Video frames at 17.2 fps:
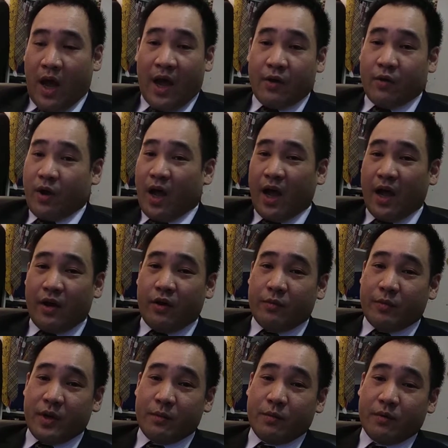don't
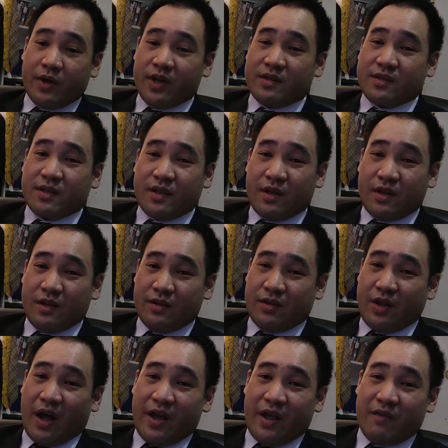hire people easily,
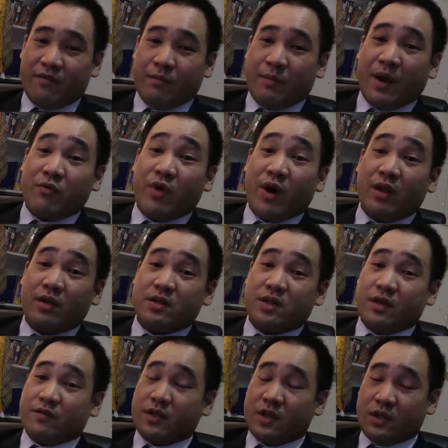not even my
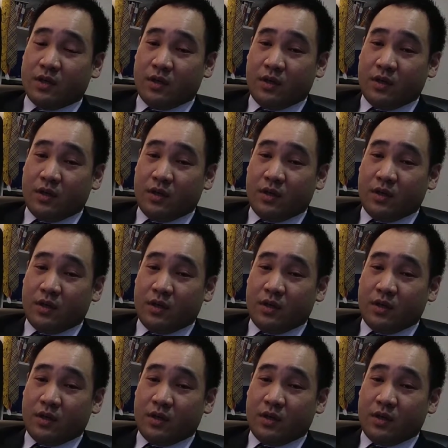relatives.